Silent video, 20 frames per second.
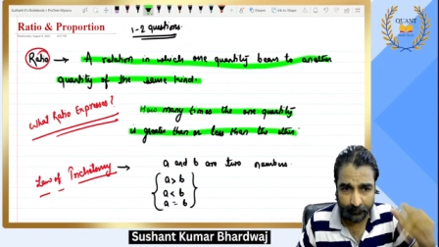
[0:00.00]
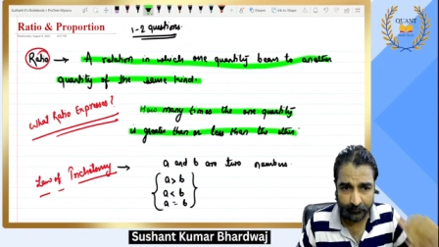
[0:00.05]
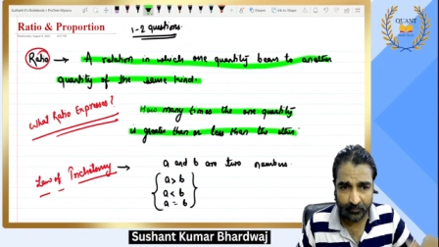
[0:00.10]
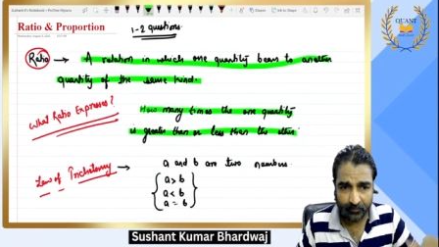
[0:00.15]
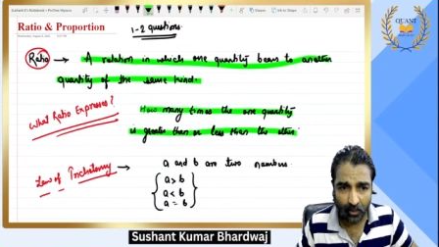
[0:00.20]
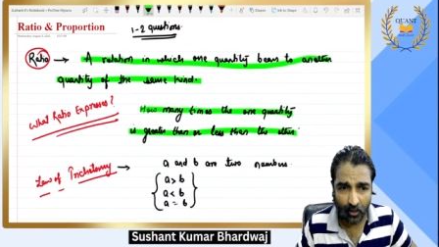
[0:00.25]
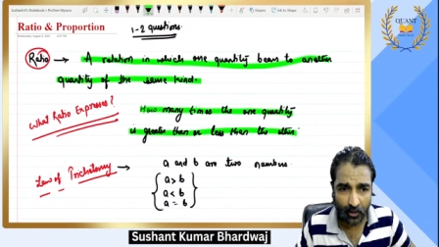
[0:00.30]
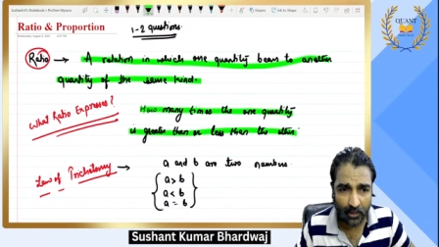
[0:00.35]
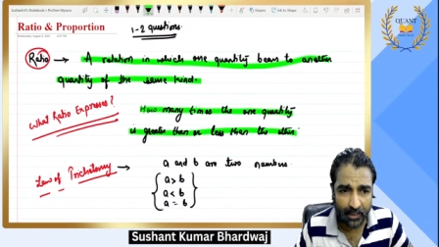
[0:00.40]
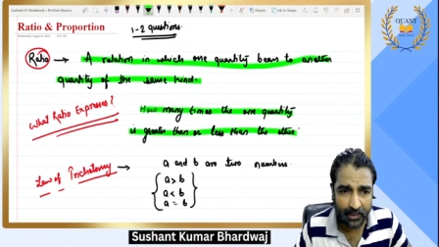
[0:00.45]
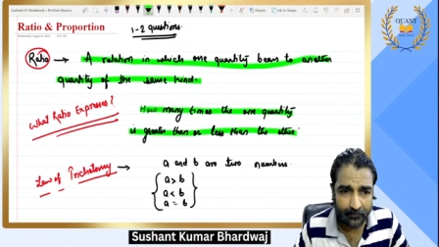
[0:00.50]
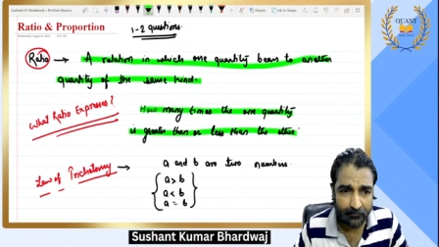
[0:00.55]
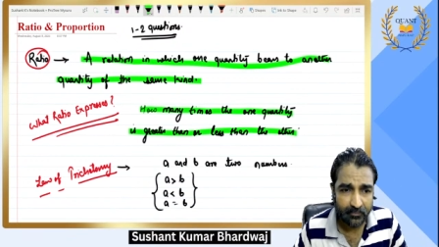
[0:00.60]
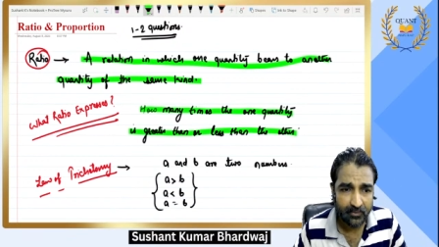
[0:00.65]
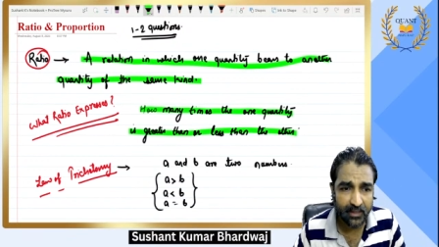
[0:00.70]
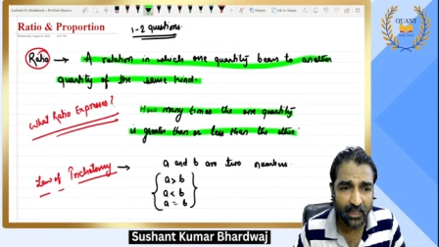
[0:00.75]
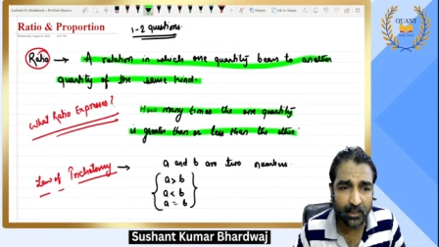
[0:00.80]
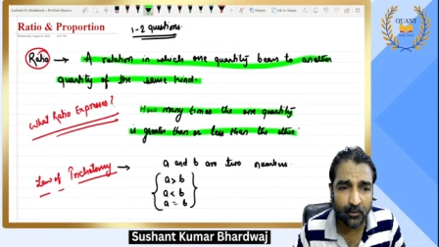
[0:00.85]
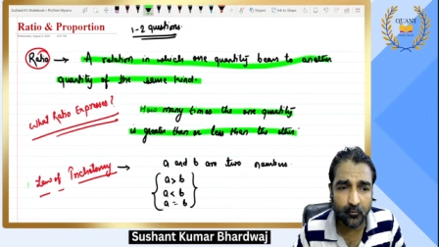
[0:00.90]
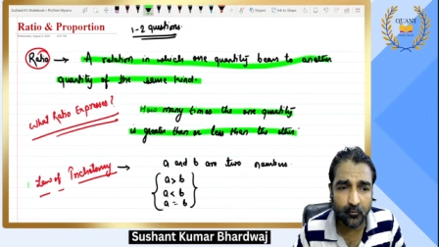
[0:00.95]
Okay,
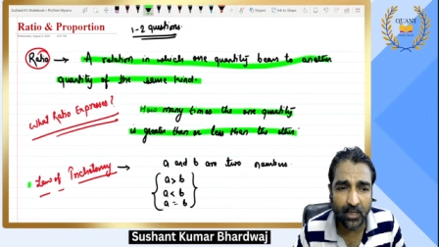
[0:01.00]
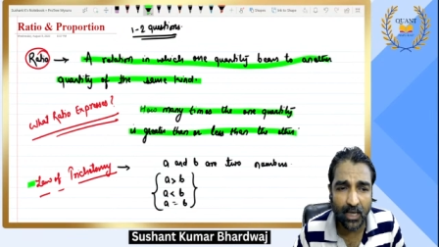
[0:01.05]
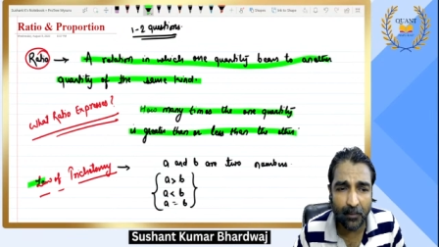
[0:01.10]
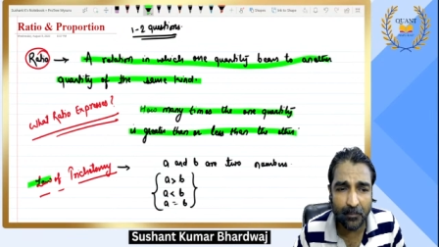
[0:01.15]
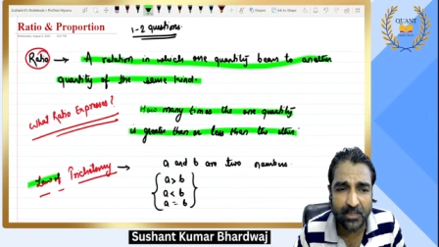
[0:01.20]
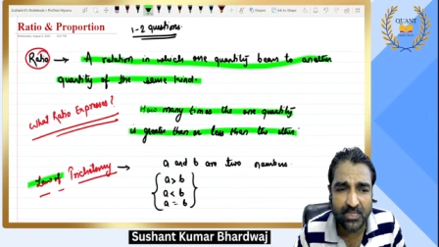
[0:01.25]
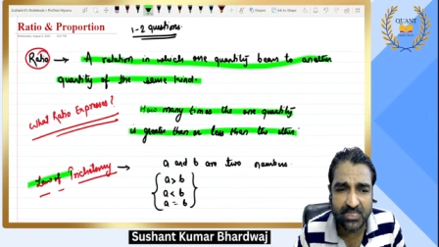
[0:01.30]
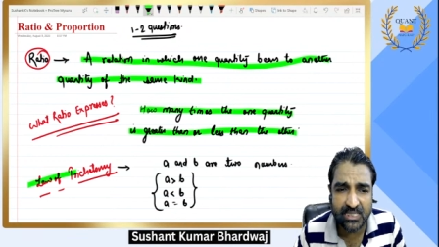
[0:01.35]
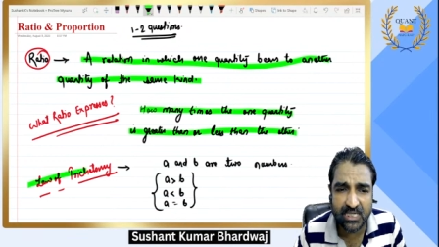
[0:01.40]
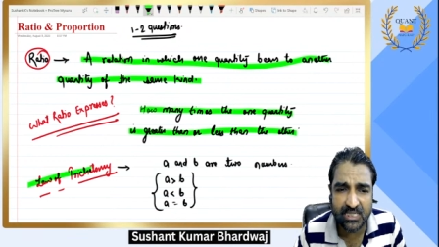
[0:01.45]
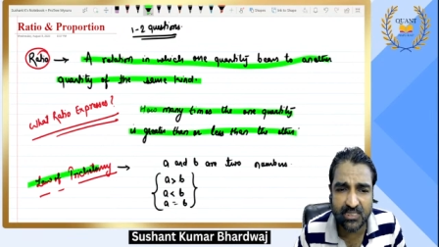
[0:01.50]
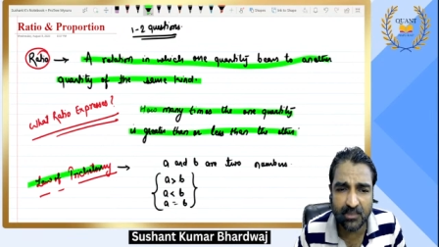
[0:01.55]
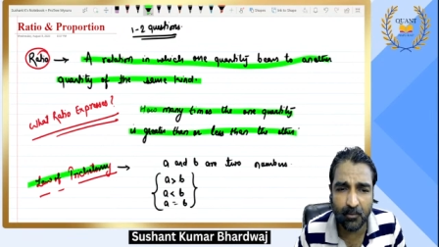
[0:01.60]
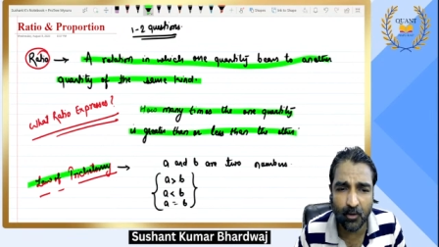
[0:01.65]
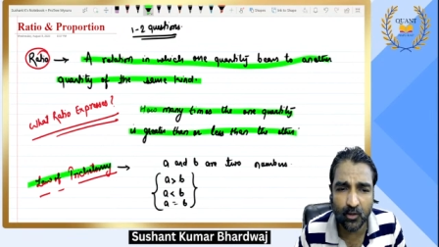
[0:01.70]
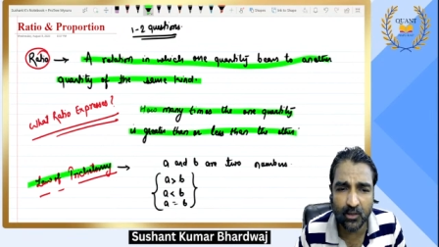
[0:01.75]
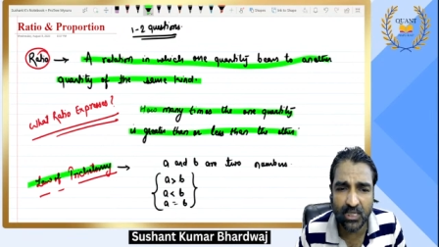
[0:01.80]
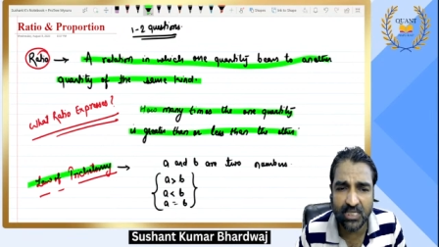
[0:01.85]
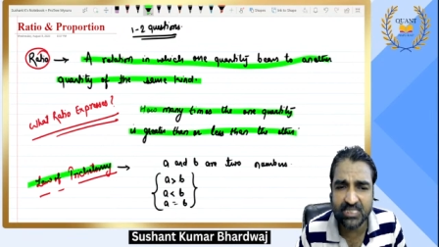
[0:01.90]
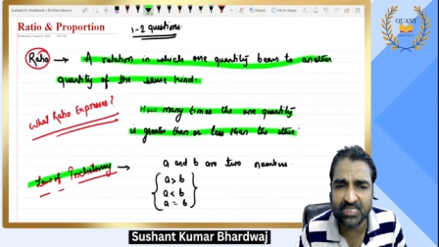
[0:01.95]
then we have discussed about
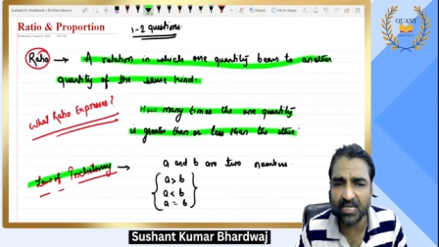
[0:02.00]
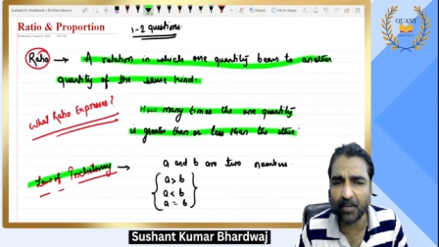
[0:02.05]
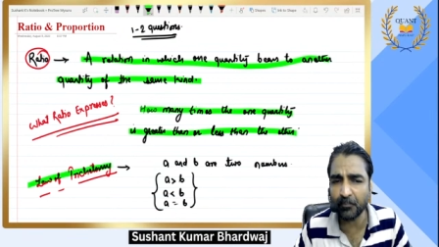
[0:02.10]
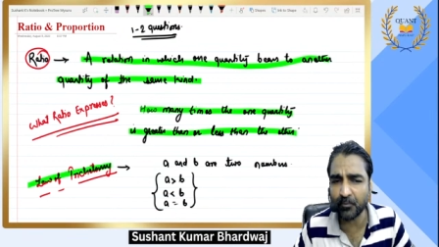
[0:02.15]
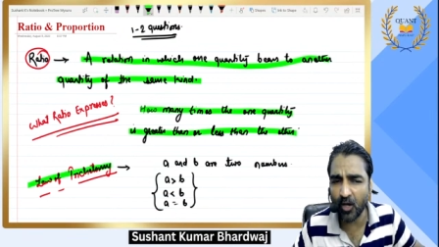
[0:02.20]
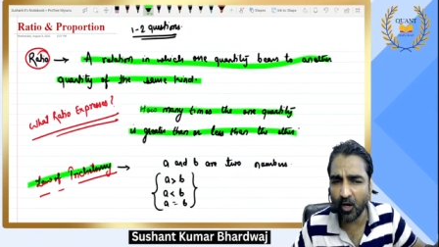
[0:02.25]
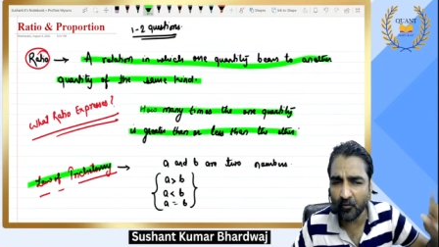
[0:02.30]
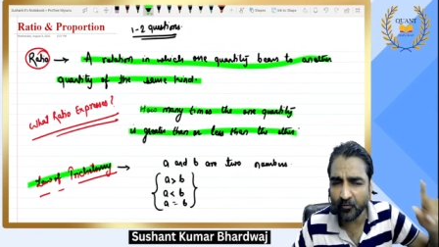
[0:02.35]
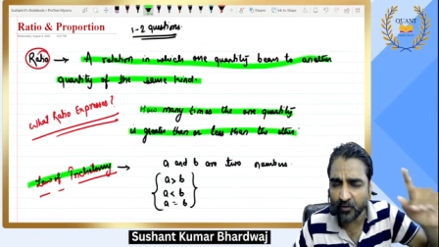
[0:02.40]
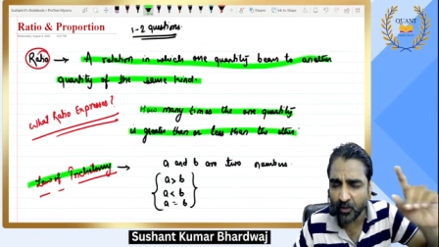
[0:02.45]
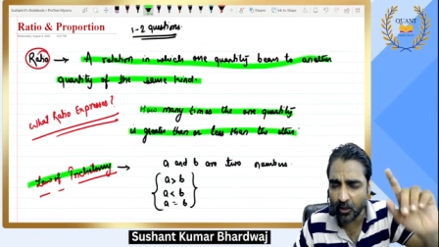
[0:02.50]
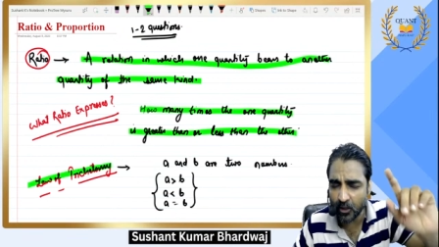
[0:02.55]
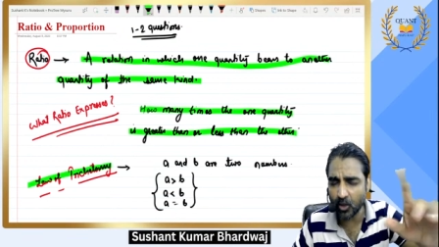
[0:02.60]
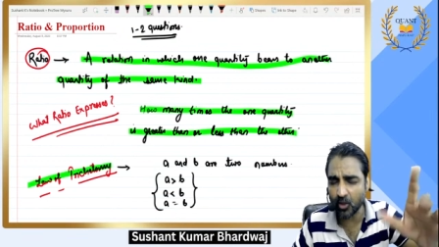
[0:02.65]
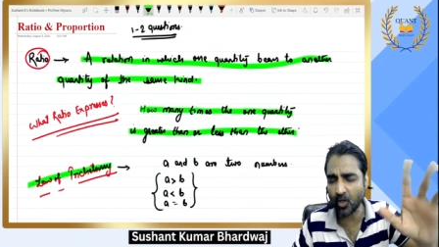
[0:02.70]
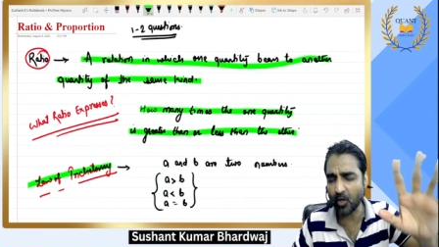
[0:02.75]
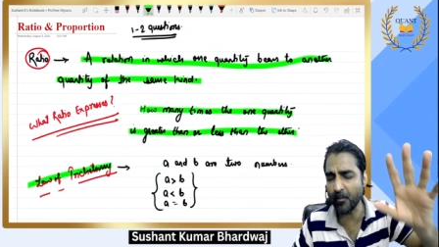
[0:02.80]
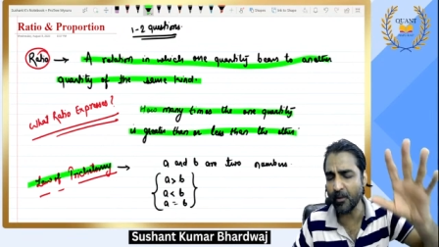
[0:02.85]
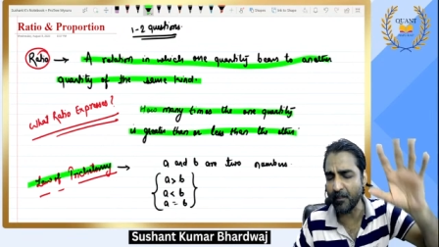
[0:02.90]
concept of trichotomy,